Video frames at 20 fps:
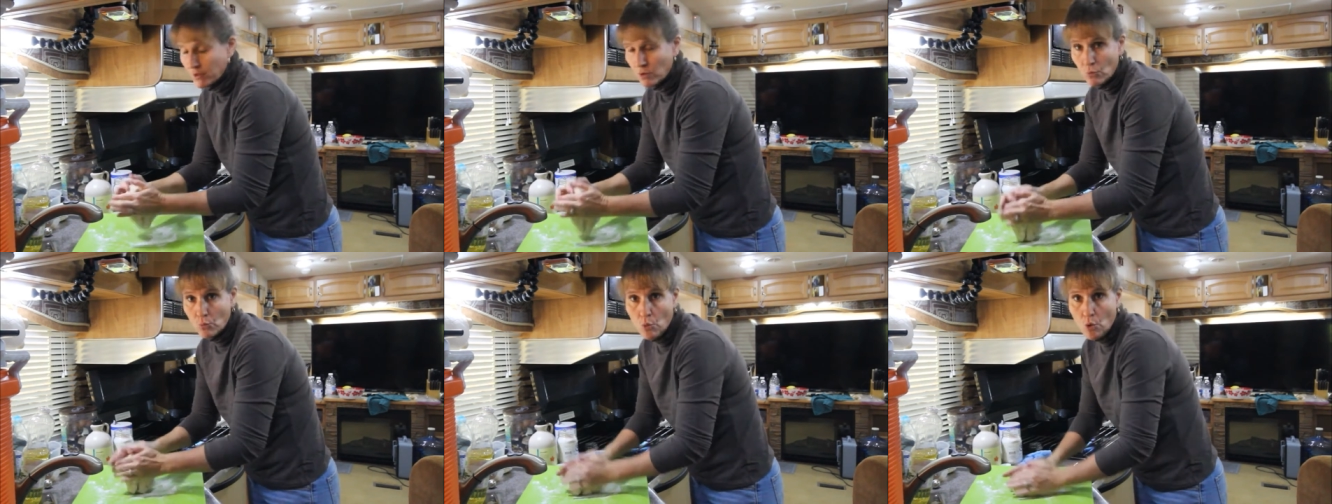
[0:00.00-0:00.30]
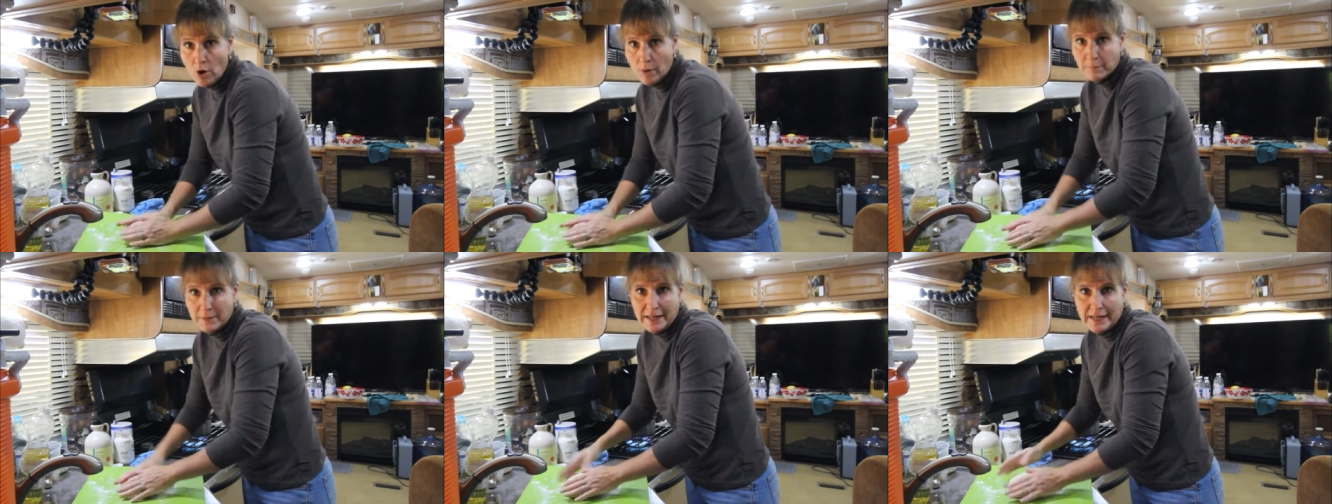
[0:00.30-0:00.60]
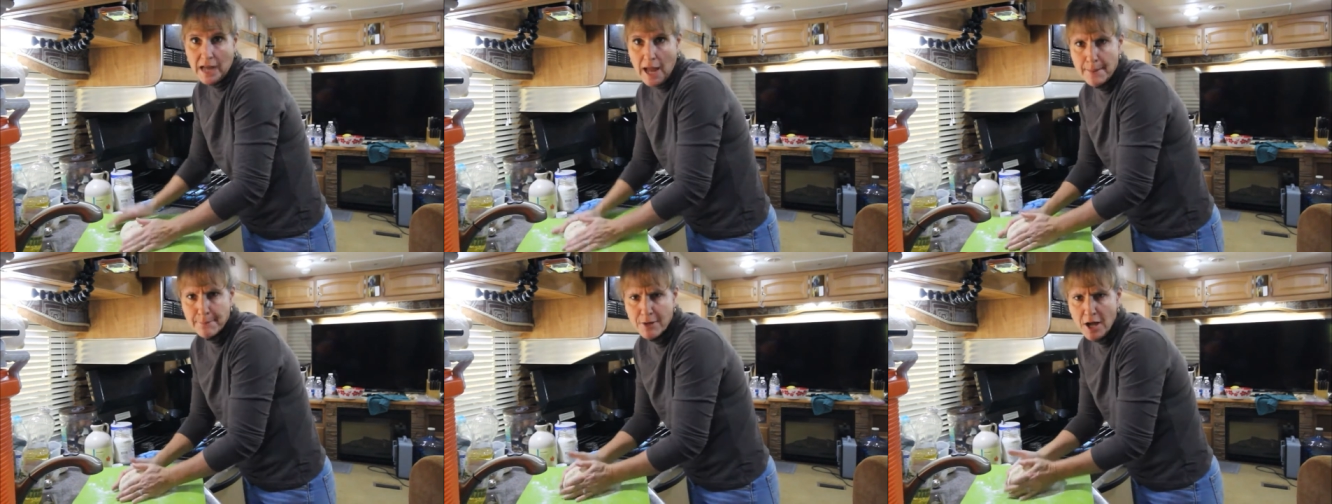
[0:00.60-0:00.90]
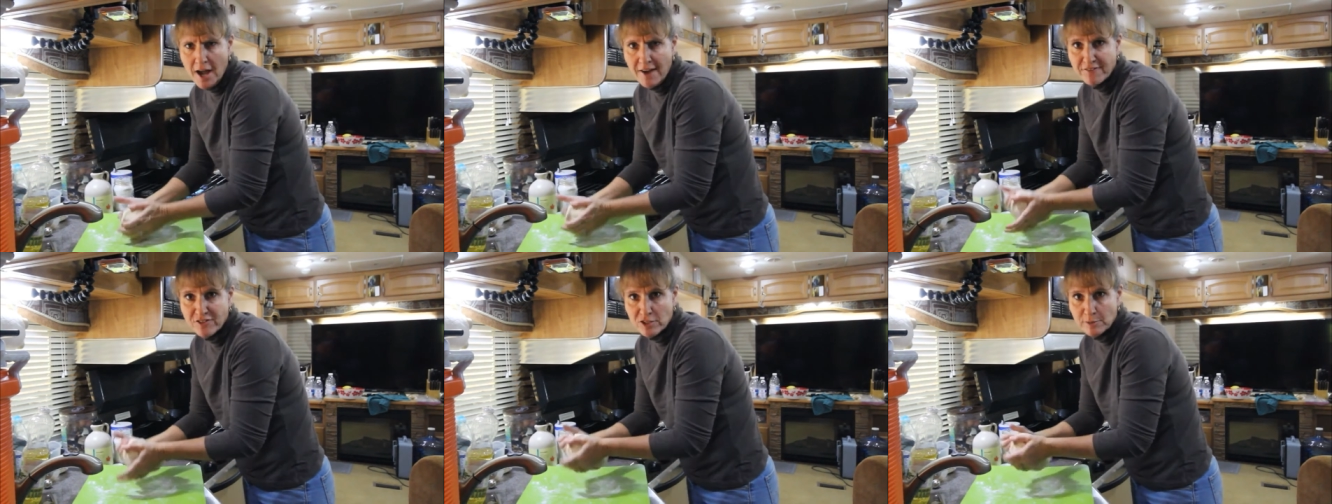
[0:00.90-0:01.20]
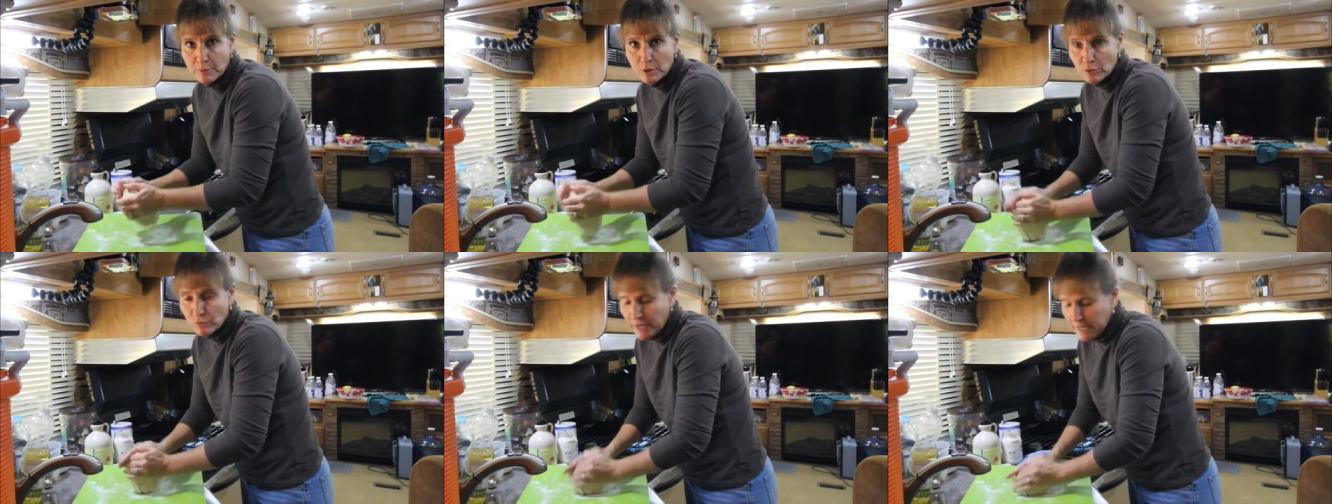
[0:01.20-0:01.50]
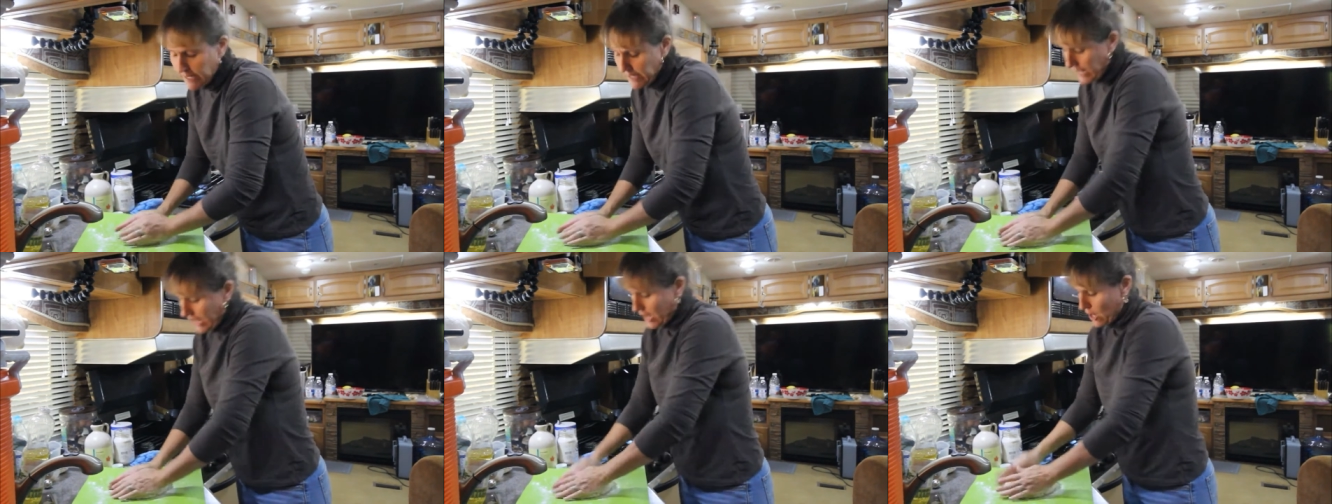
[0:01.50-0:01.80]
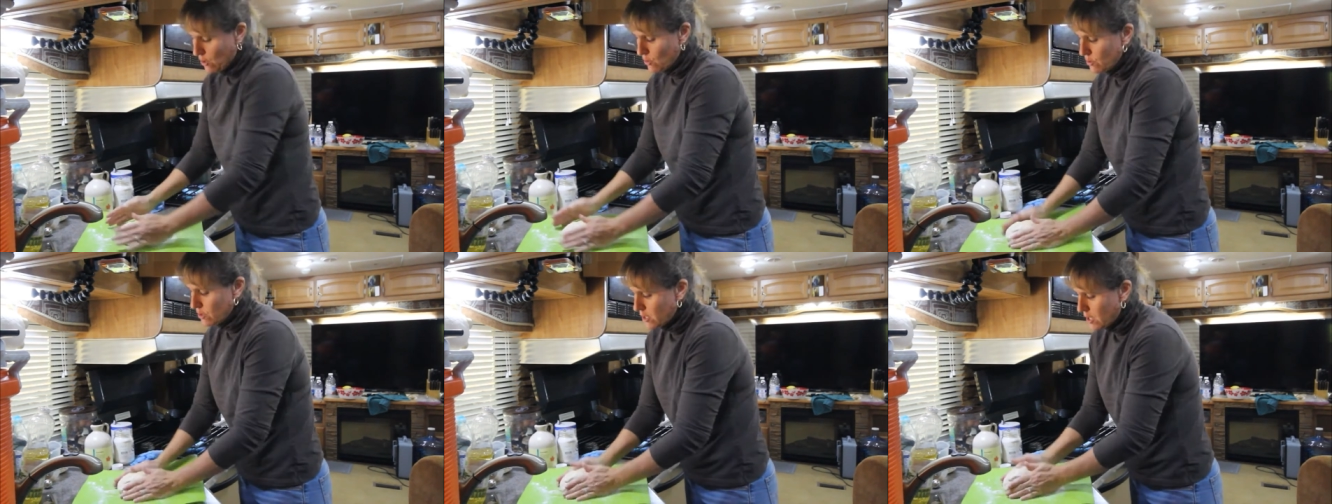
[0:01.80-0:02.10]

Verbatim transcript: warm. Like I'm comfortable right now.